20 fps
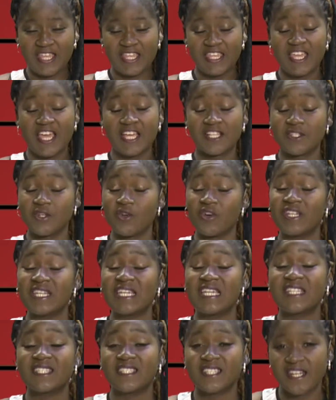He has gone
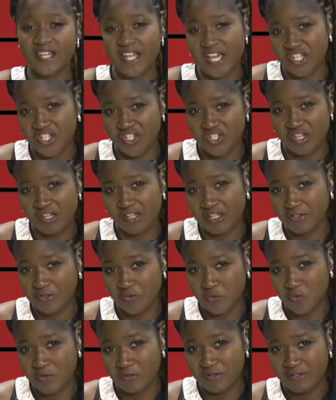international as
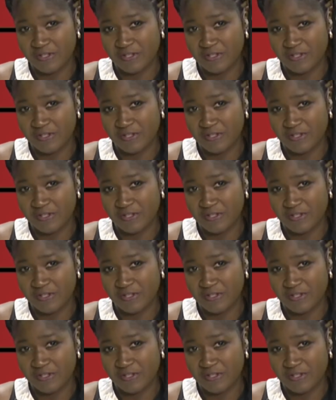well.